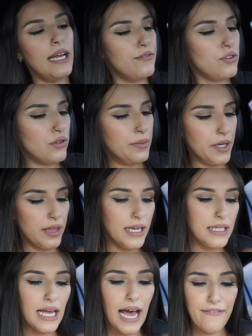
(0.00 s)
I have 3 more
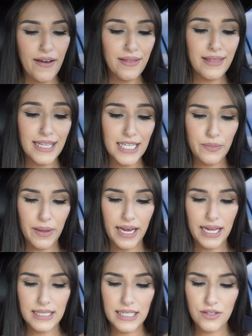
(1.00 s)
things. I found these
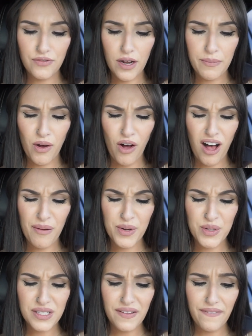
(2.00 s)
pants. It's from
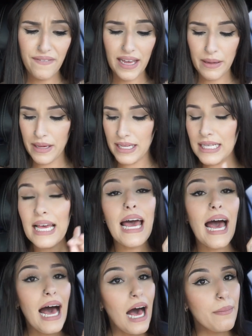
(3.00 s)
Almost Famous.
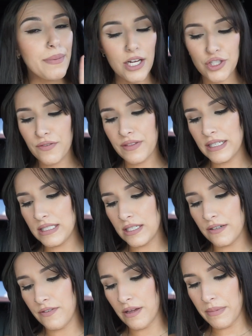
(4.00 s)
I'm not sure if these are
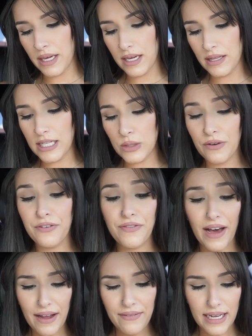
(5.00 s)
gonna fit me. These were
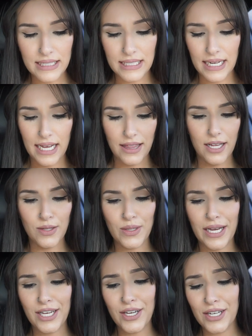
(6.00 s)
$5.99 though, so
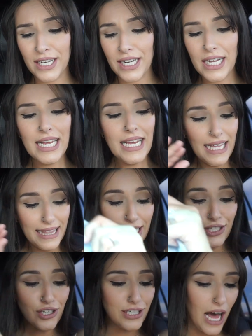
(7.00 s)
I couldn't.
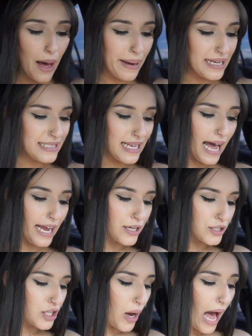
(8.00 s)
These are not my style,
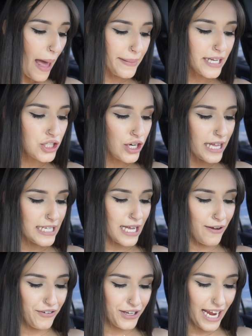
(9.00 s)
so I'm gonna try these on
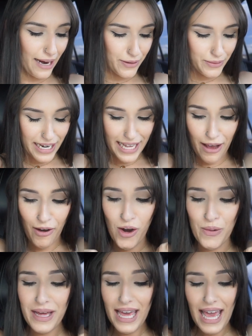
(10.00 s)
for Cameron when I get
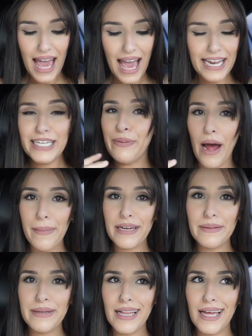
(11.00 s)
home, and he's probably
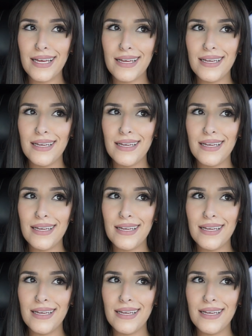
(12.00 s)
gonna be like,